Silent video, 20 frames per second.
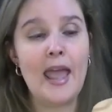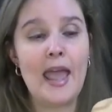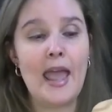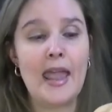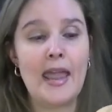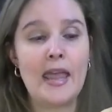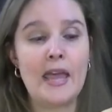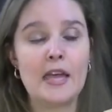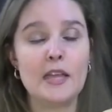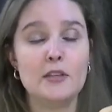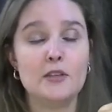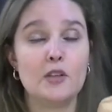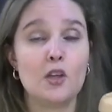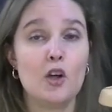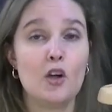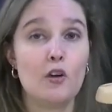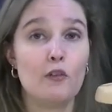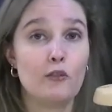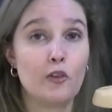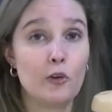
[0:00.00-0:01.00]
And
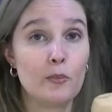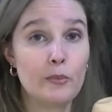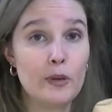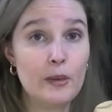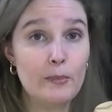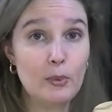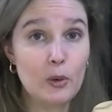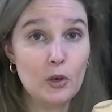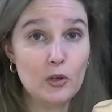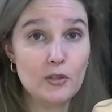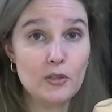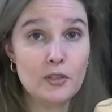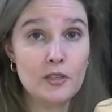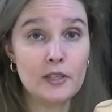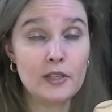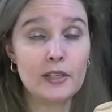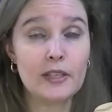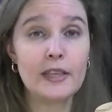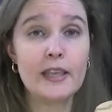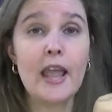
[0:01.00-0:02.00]
for me
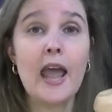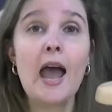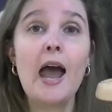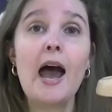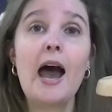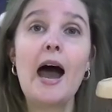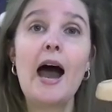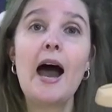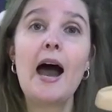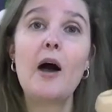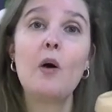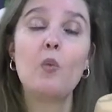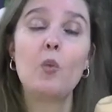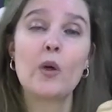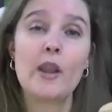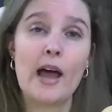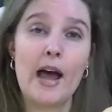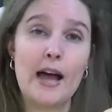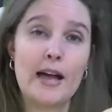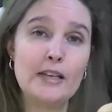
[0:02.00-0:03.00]
personally,
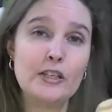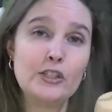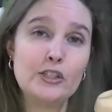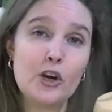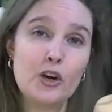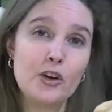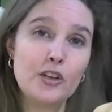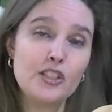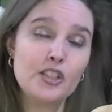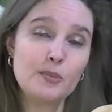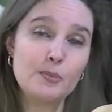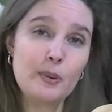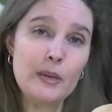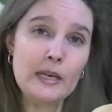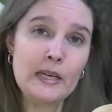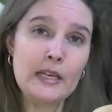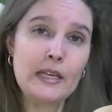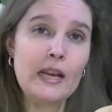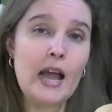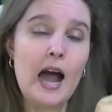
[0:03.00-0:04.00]
when I started
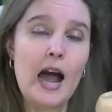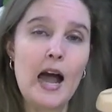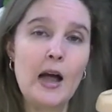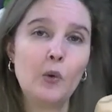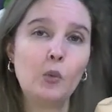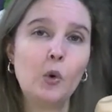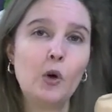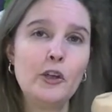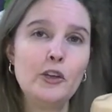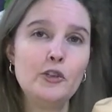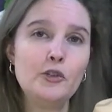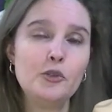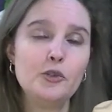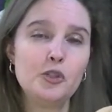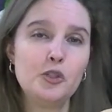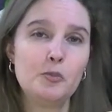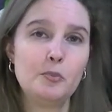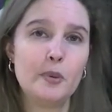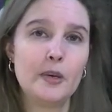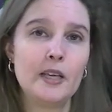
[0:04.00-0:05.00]
spinning, I wanted to
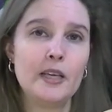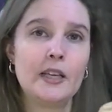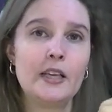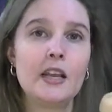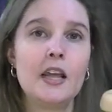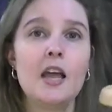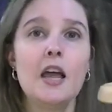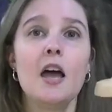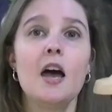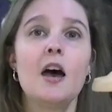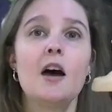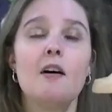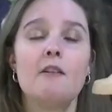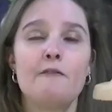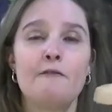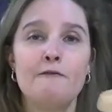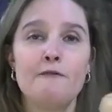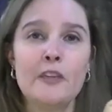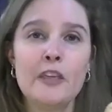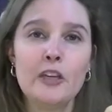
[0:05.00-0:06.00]
spin
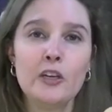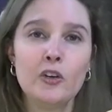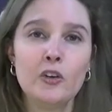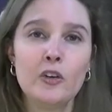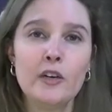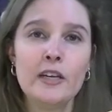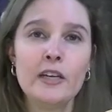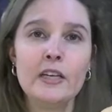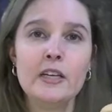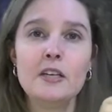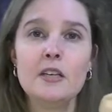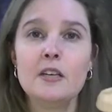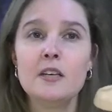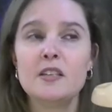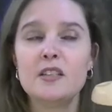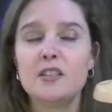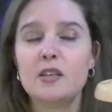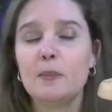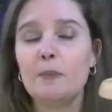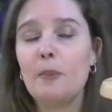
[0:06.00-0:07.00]
fingering
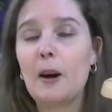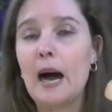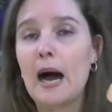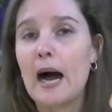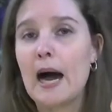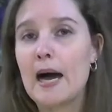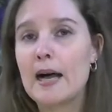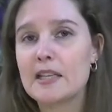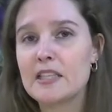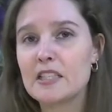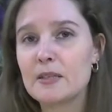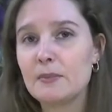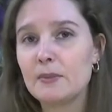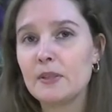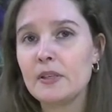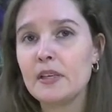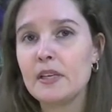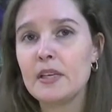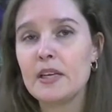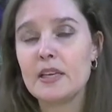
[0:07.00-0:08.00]
to
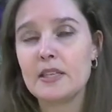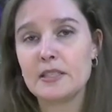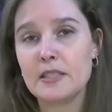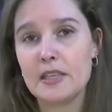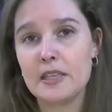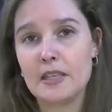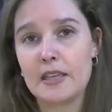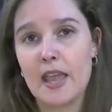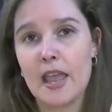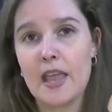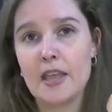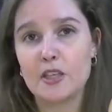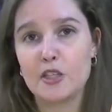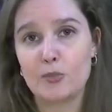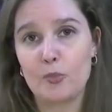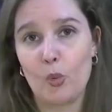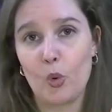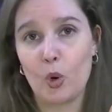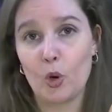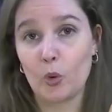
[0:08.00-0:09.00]
possibly D K
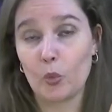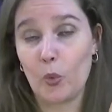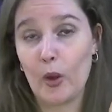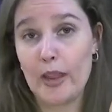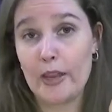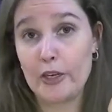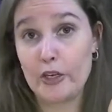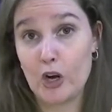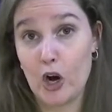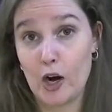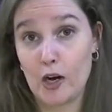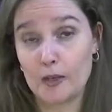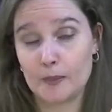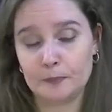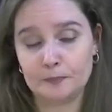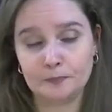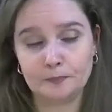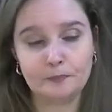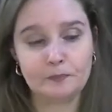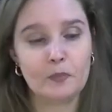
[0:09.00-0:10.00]
sport weight
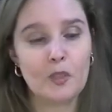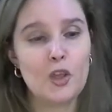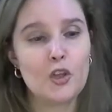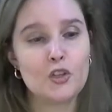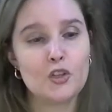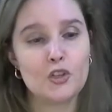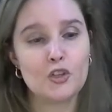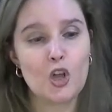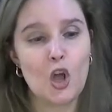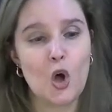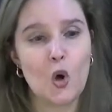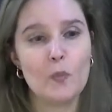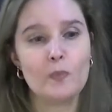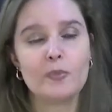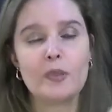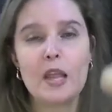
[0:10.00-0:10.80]
yarn. So